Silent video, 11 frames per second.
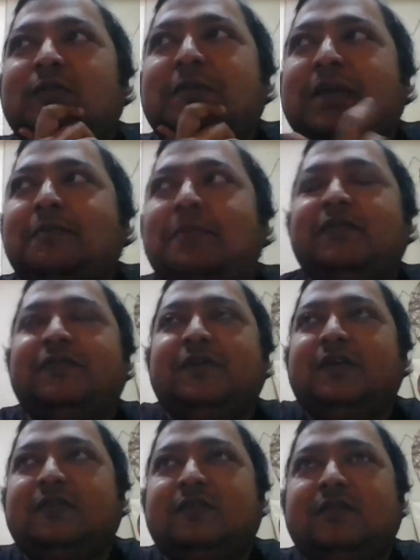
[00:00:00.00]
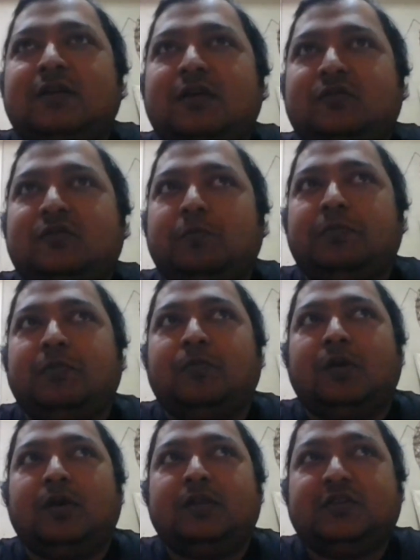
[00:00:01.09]
so my first
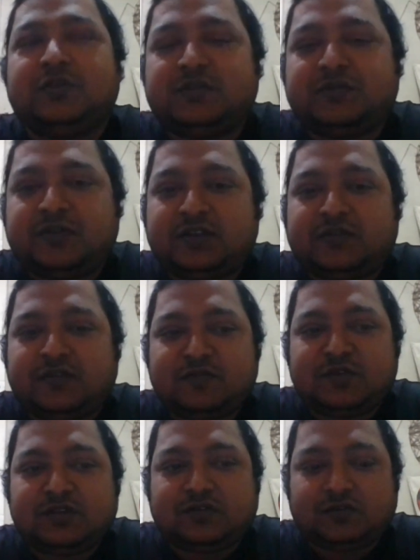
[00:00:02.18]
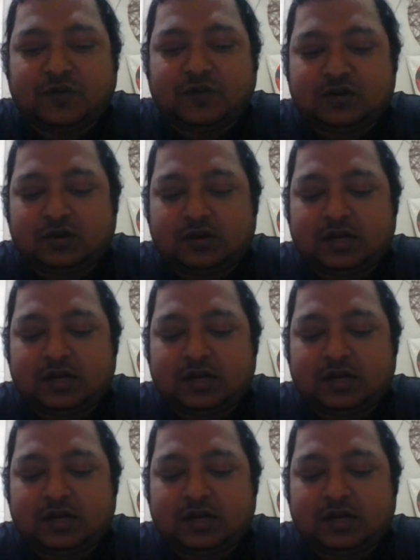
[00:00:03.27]
this was the first film which went